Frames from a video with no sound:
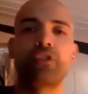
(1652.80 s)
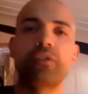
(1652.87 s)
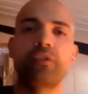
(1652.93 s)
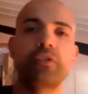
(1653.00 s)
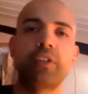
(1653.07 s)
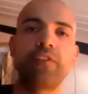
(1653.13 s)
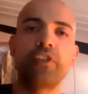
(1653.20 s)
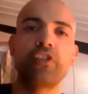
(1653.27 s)

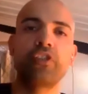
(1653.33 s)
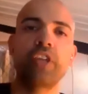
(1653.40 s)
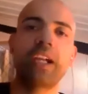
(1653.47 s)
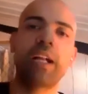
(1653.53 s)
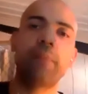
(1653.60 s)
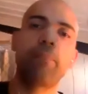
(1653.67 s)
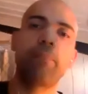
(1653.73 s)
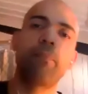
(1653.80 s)
if you check
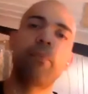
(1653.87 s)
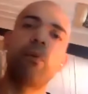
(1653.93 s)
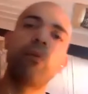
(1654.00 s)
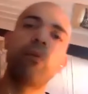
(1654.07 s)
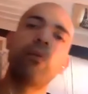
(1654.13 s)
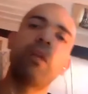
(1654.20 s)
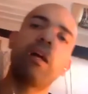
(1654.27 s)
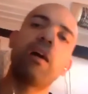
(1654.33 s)
up
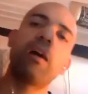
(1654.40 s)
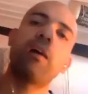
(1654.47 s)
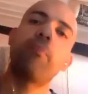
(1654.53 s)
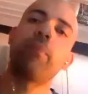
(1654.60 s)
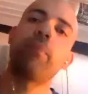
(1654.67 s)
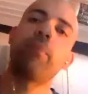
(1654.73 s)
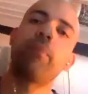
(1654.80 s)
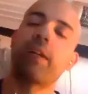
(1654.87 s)
Polar
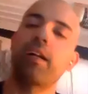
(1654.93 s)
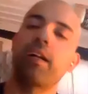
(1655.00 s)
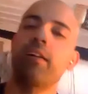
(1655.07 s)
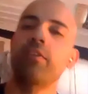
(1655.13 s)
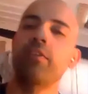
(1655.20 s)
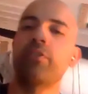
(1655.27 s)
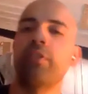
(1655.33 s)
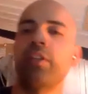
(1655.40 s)

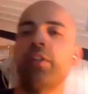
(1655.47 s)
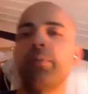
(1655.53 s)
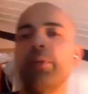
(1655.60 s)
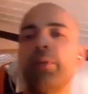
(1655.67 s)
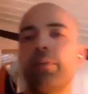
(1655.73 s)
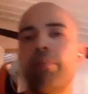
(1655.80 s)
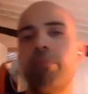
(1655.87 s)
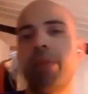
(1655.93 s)
Permaculture and you put
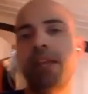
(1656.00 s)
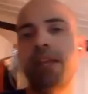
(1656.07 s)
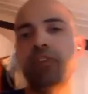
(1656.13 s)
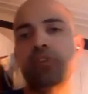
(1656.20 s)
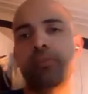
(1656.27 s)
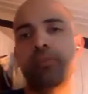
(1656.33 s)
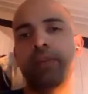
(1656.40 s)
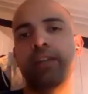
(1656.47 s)

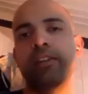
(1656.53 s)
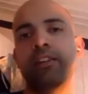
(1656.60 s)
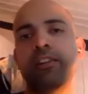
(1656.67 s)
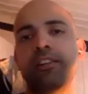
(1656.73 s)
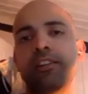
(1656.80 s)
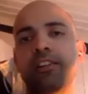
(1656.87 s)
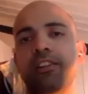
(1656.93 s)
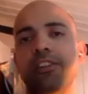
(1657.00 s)
Benjamin,
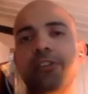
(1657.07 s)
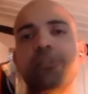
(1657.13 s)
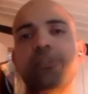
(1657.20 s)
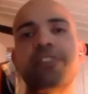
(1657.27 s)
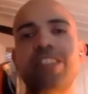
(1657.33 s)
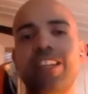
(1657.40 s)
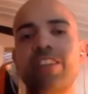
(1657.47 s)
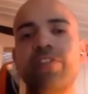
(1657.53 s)
you'll
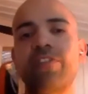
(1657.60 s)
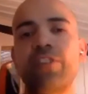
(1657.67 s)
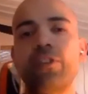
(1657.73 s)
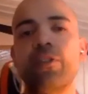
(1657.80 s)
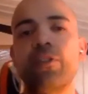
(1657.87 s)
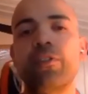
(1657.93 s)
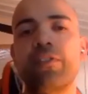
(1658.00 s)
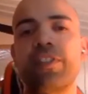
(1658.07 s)
see a few
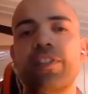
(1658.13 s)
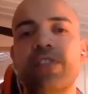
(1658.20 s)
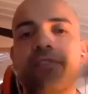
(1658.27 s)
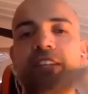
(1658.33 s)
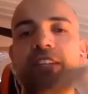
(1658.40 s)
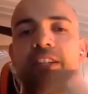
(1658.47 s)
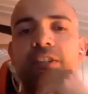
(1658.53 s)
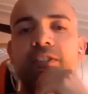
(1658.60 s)
of his
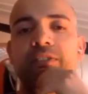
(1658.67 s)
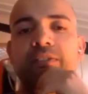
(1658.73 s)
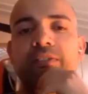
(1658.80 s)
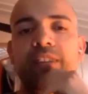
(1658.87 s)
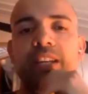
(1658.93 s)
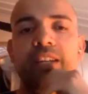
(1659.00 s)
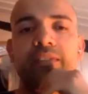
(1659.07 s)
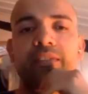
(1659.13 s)
videos.
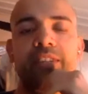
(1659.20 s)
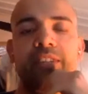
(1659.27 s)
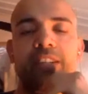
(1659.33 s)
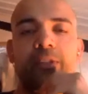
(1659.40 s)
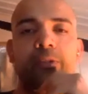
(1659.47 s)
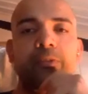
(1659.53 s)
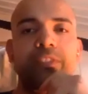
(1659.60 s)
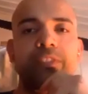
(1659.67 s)
Very, very
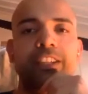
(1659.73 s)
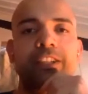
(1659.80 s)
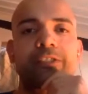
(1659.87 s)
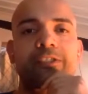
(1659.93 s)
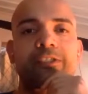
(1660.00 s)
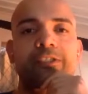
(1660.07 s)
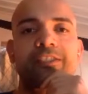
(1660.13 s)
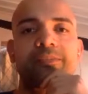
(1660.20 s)
cool videos.
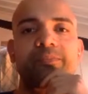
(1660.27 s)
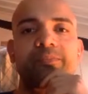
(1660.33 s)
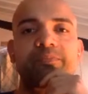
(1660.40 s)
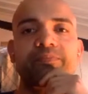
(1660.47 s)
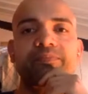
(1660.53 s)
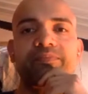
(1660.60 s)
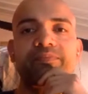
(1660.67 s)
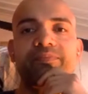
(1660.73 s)

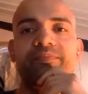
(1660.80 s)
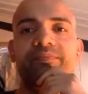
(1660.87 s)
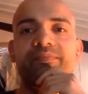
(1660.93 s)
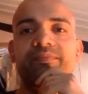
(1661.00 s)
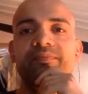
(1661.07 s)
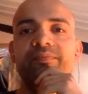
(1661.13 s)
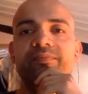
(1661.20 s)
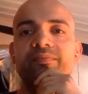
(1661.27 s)

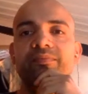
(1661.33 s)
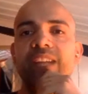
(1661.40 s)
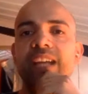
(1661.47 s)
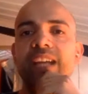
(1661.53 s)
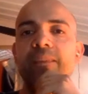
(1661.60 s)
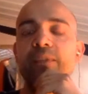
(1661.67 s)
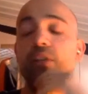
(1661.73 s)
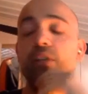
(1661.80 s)
Yeah,
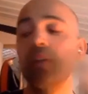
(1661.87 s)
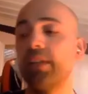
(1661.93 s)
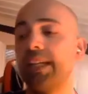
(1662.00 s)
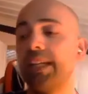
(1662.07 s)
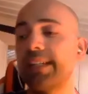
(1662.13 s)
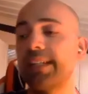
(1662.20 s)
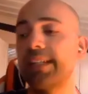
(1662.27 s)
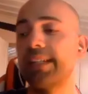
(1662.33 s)
so
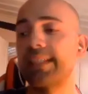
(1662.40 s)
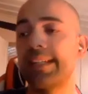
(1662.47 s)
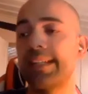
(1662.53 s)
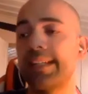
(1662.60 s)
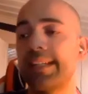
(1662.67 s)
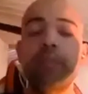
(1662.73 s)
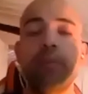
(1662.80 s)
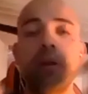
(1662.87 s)
it's
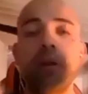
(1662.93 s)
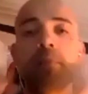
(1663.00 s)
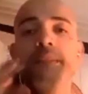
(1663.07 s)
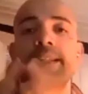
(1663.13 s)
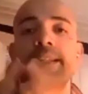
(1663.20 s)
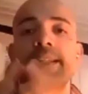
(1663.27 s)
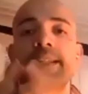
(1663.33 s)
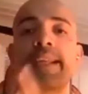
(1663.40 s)
very
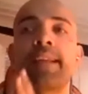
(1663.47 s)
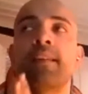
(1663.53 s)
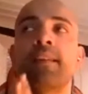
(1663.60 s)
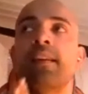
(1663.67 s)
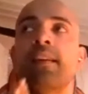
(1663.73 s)
promising.